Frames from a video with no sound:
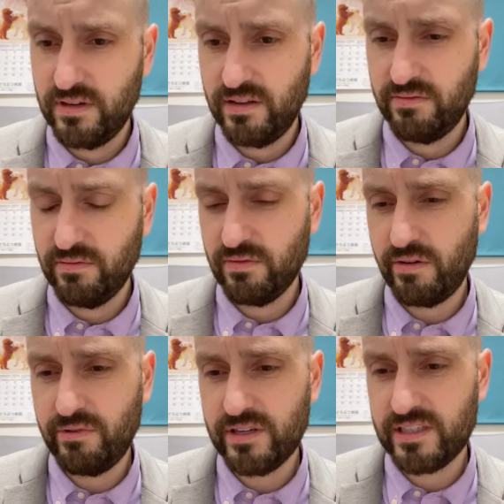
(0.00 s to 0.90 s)
I
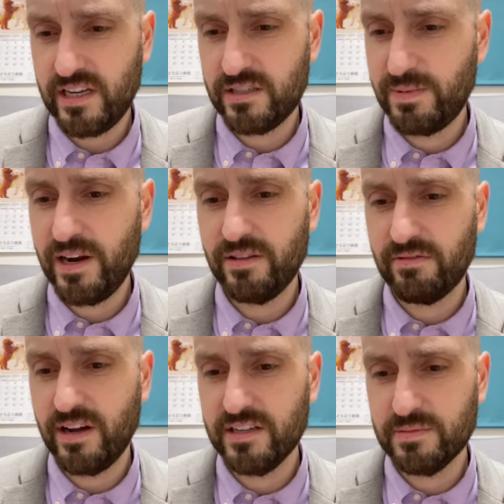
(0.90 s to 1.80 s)
want to say spare the
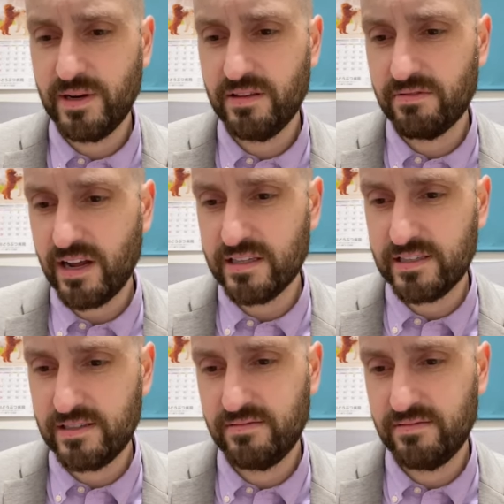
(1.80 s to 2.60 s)
rod. Spare the rod